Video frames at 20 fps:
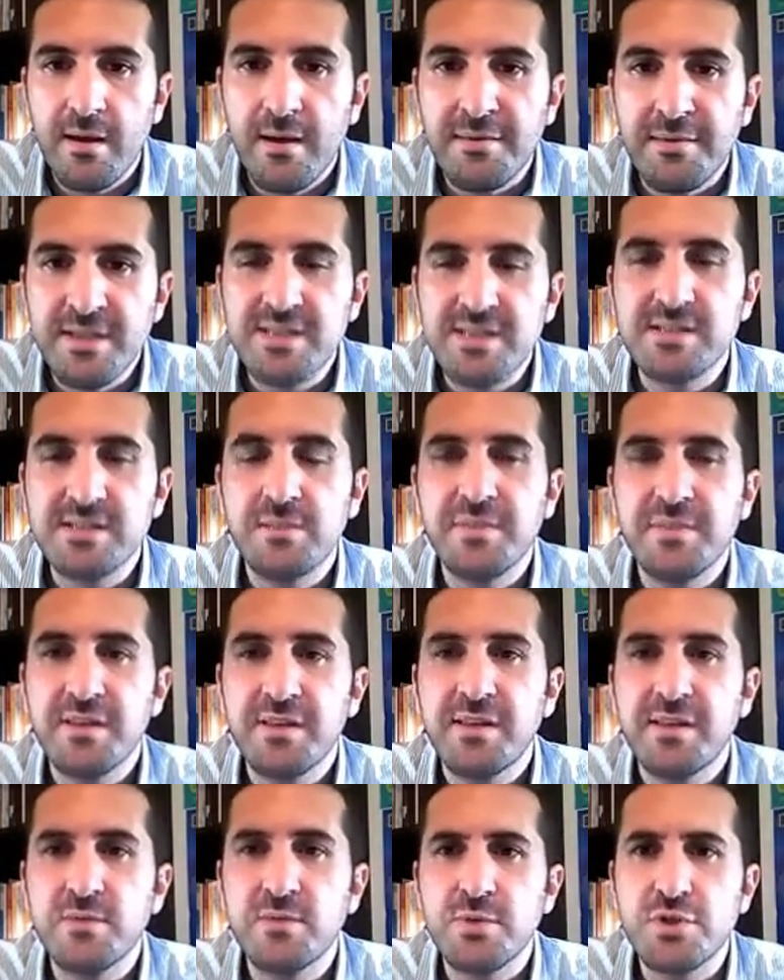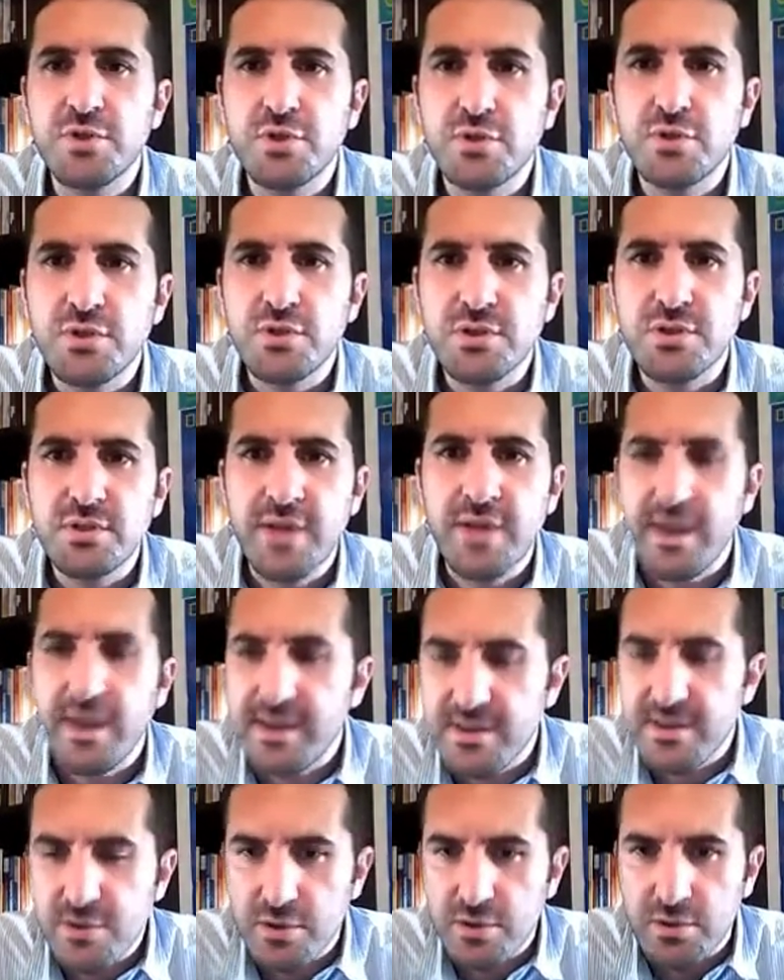this is something that we should take
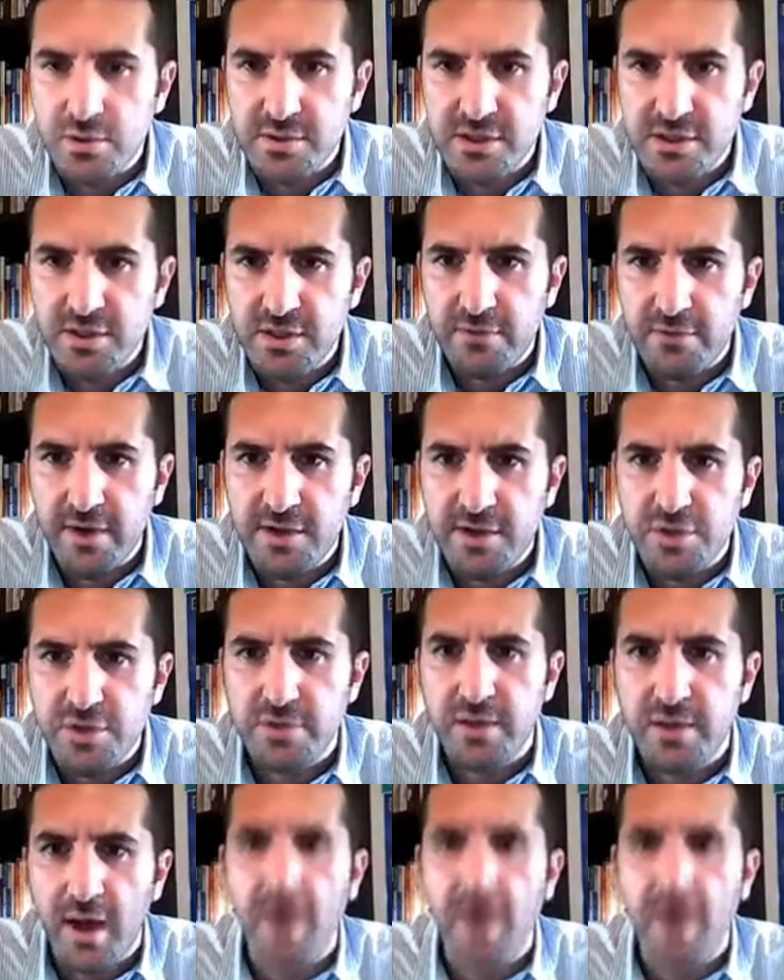into consideration